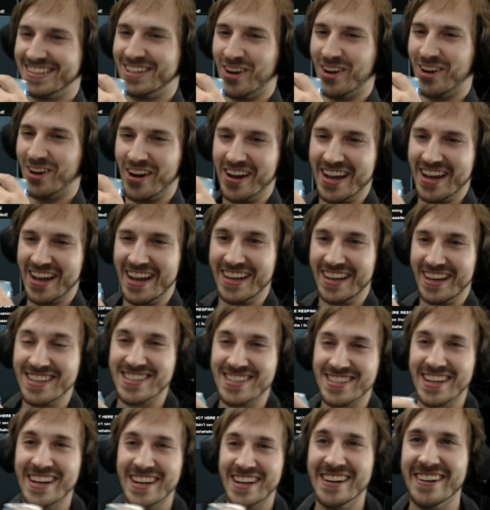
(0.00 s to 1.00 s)
Oh, yeah, he's
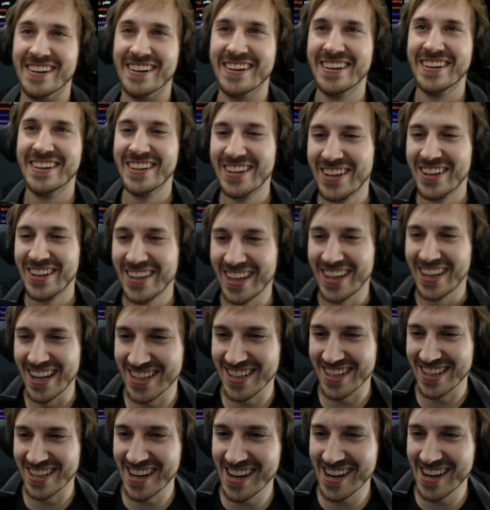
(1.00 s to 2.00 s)
here.
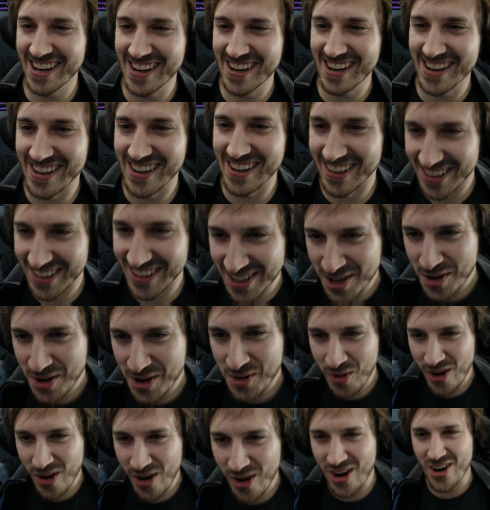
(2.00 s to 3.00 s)
He's here.
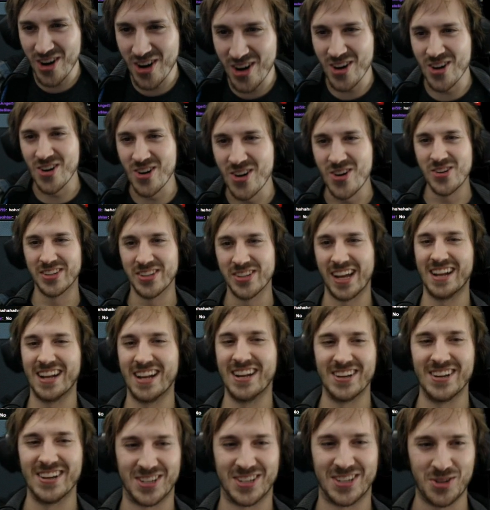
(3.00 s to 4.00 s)
Woohoo!
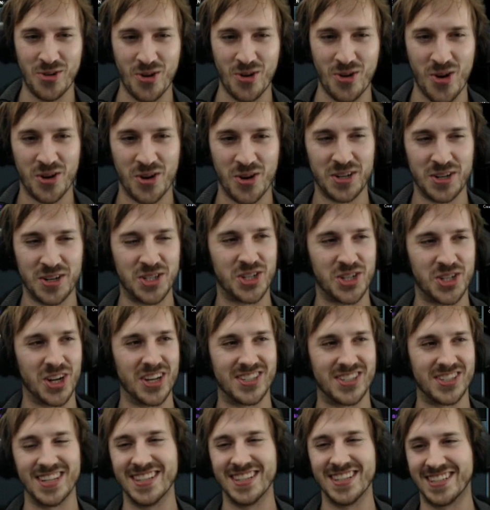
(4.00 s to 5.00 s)
That is woo!
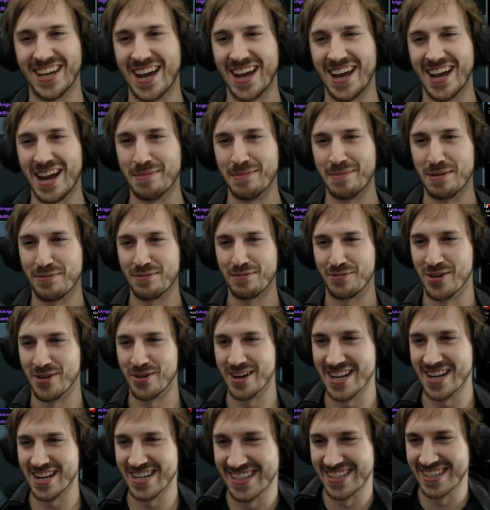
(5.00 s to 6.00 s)
Just in time, my
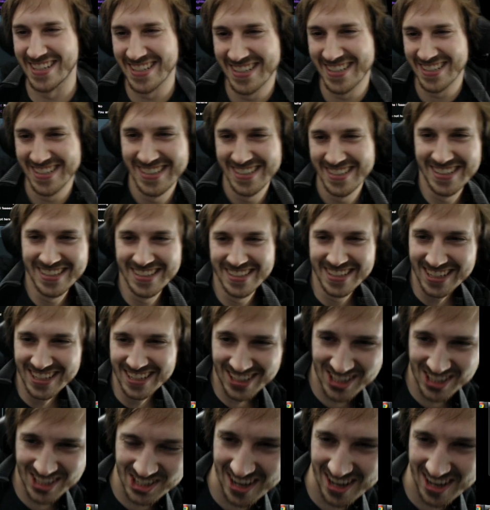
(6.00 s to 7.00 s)
friend.
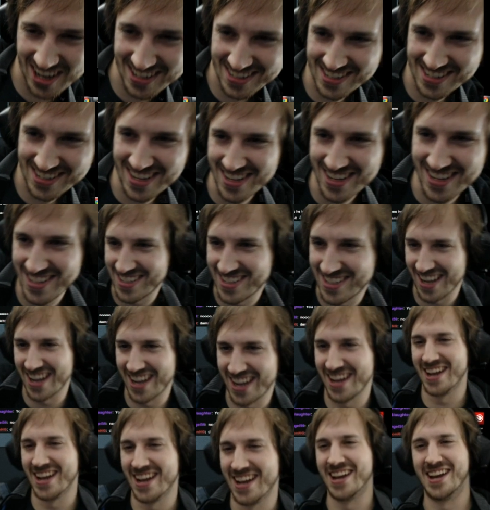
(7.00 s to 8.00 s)
Just in
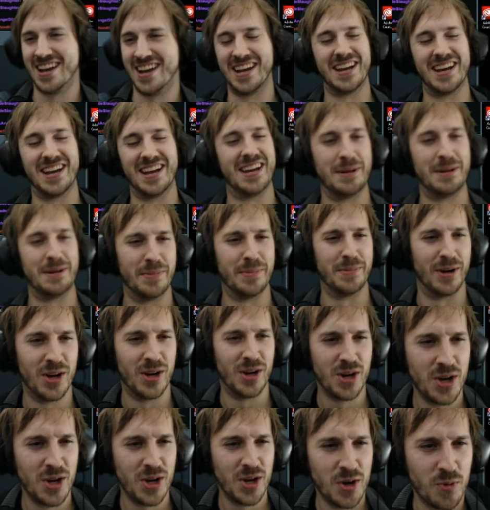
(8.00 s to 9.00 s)
time.
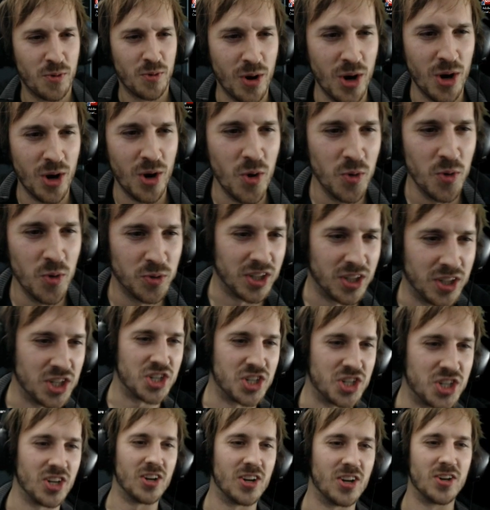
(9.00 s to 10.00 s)
Woo!
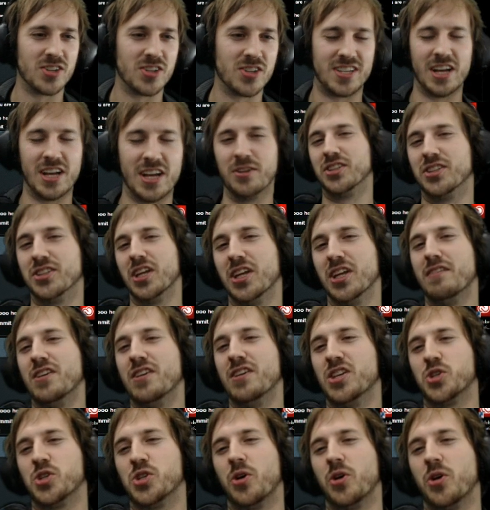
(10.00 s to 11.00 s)
Digital South
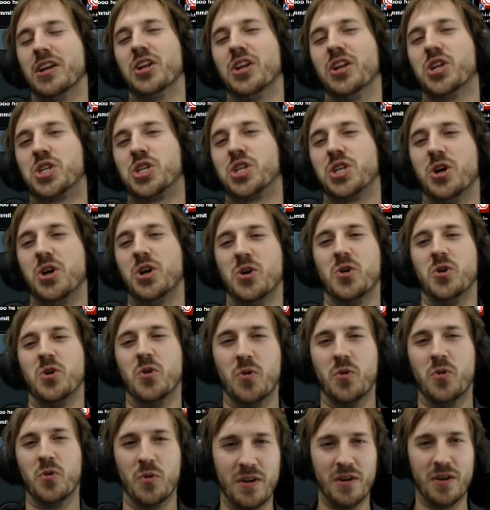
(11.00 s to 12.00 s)
TV joining the
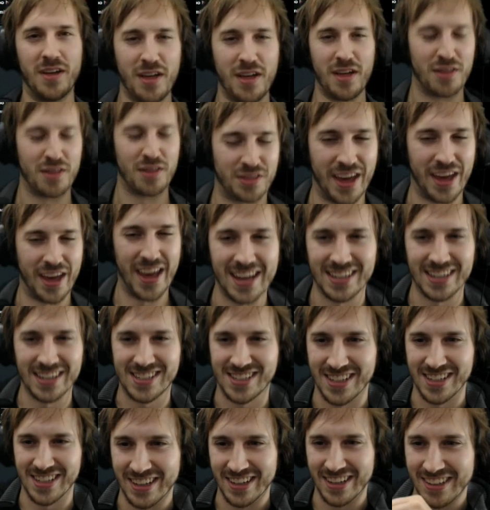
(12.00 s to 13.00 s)
show.
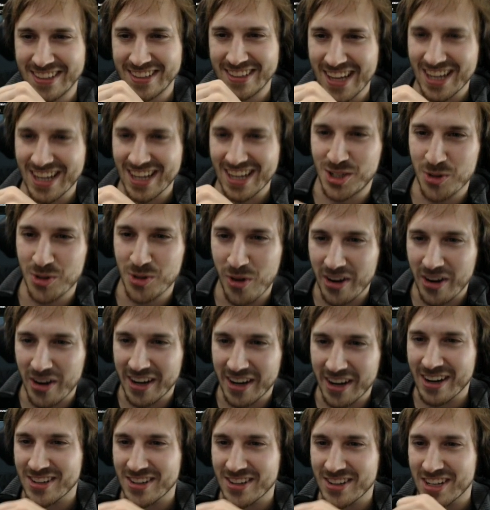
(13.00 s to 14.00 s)
Thanks. Yes, you are
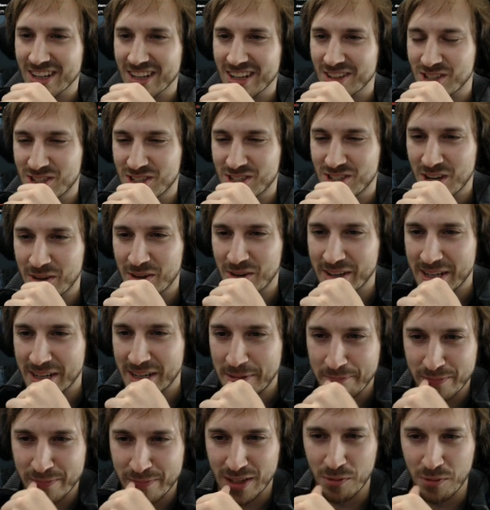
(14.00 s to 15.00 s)
here, Dennis.
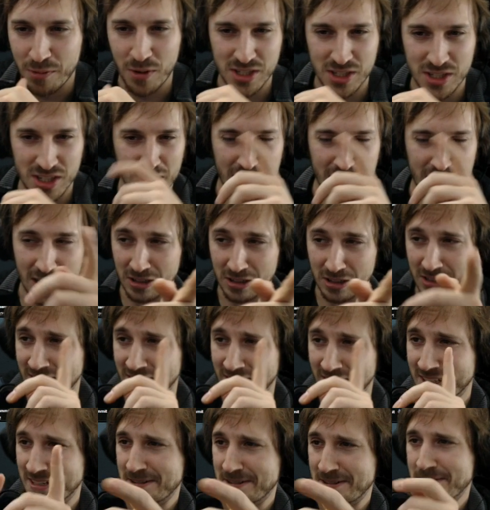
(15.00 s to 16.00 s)
Sorry. Was a
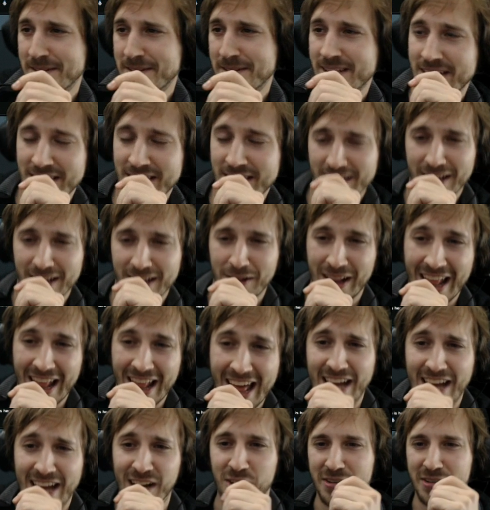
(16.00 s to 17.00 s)
little
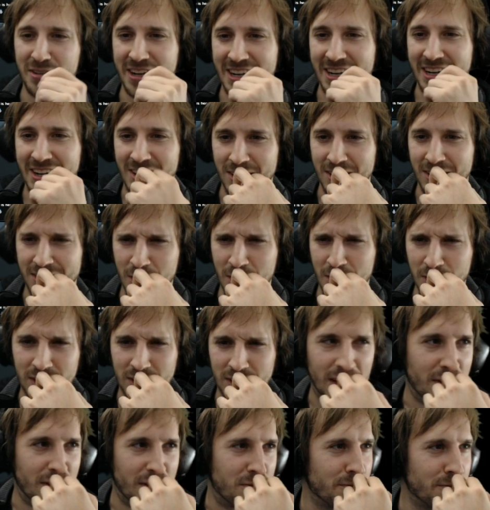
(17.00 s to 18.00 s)
lag over here.
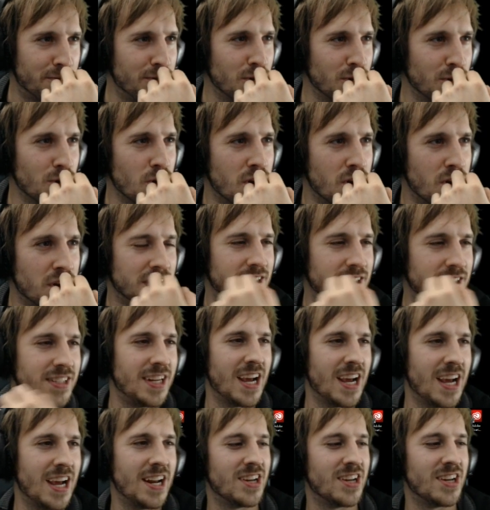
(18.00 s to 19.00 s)
Okay, phew.
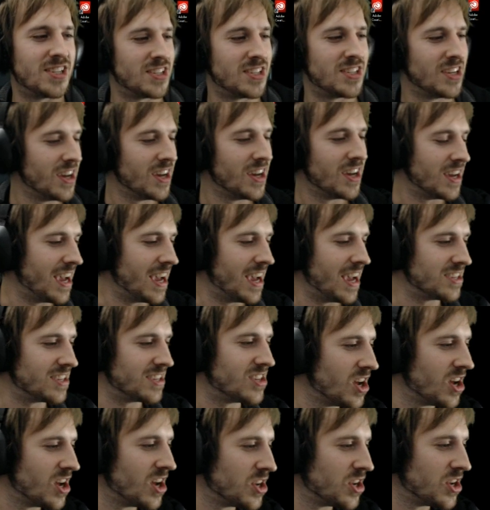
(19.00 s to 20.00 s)
Dennis
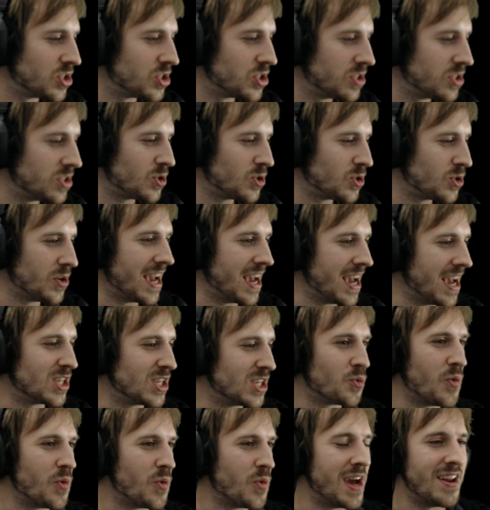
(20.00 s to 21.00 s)
is
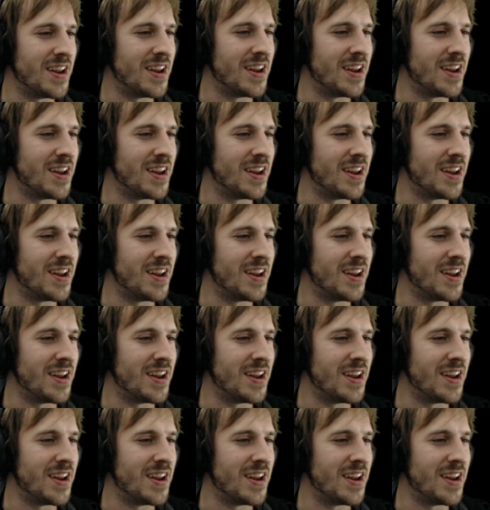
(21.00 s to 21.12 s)
today's winner.